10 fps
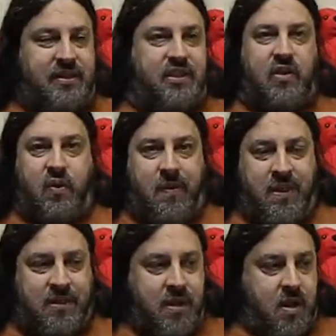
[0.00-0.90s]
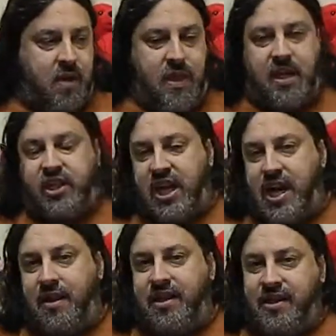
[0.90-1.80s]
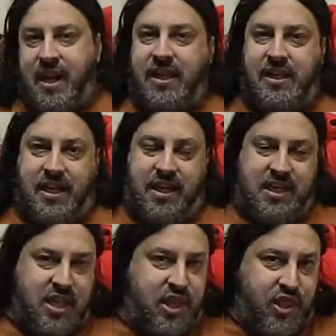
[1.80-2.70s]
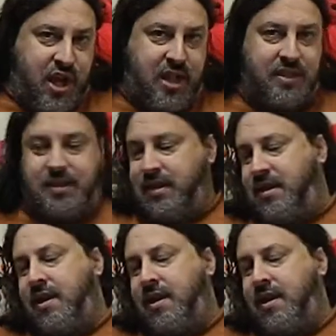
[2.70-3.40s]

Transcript: disagreements that challenge ideas and thoughts.